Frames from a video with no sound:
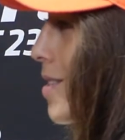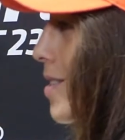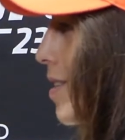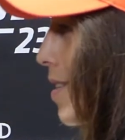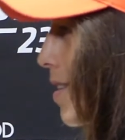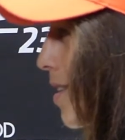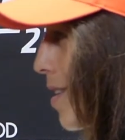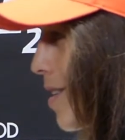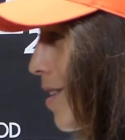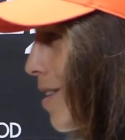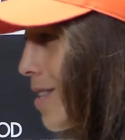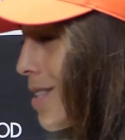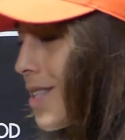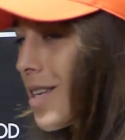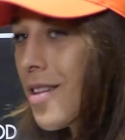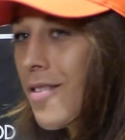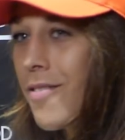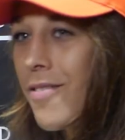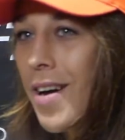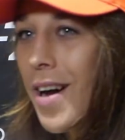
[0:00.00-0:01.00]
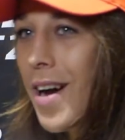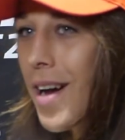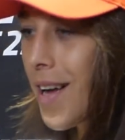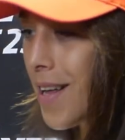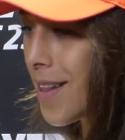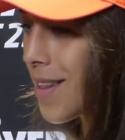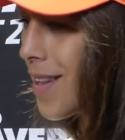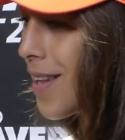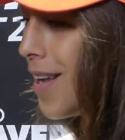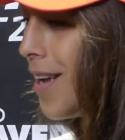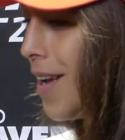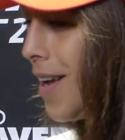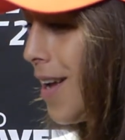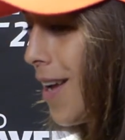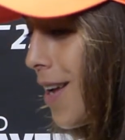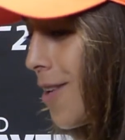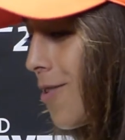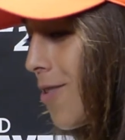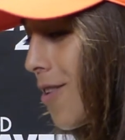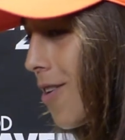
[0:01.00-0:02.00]
Silva and
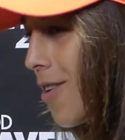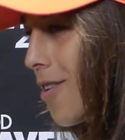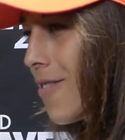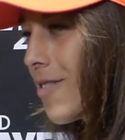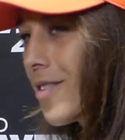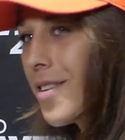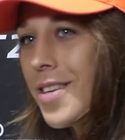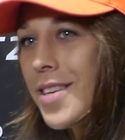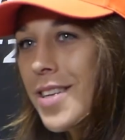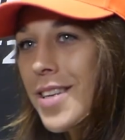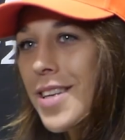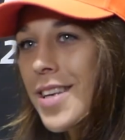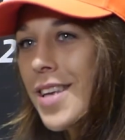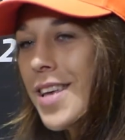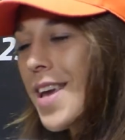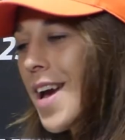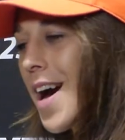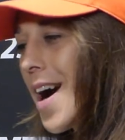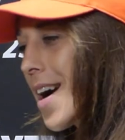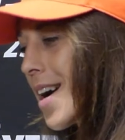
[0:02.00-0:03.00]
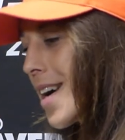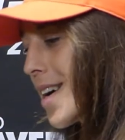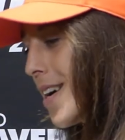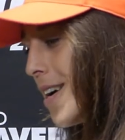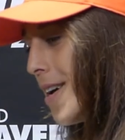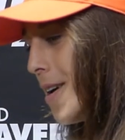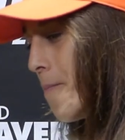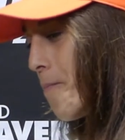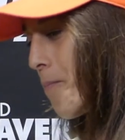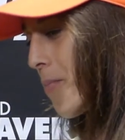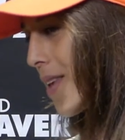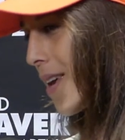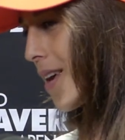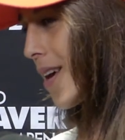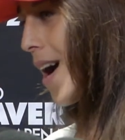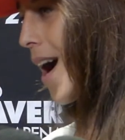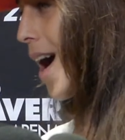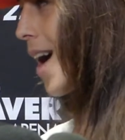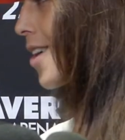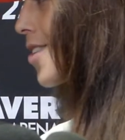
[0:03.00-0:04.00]
you know, young,
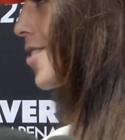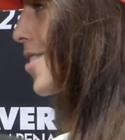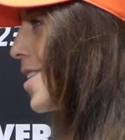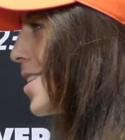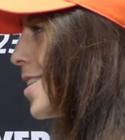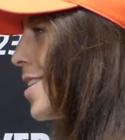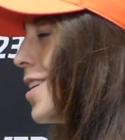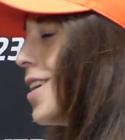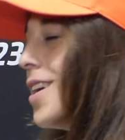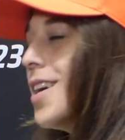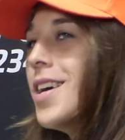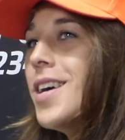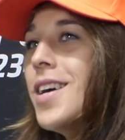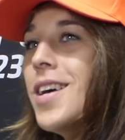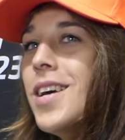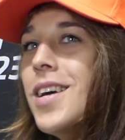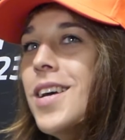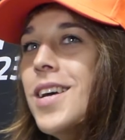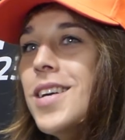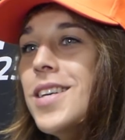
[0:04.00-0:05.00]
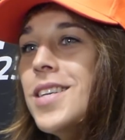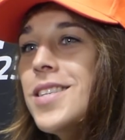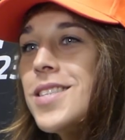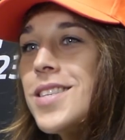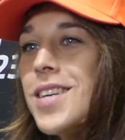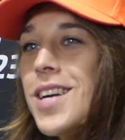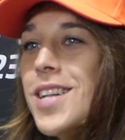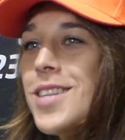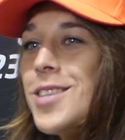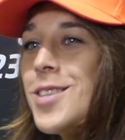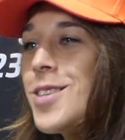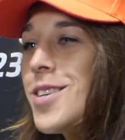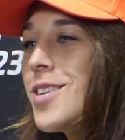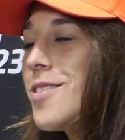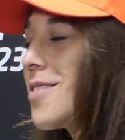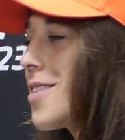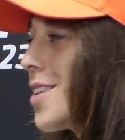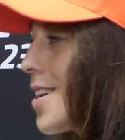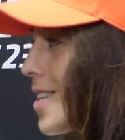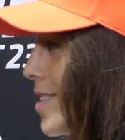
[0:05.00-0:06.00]
hungry Israel,
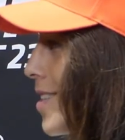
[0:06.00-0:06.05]
so that's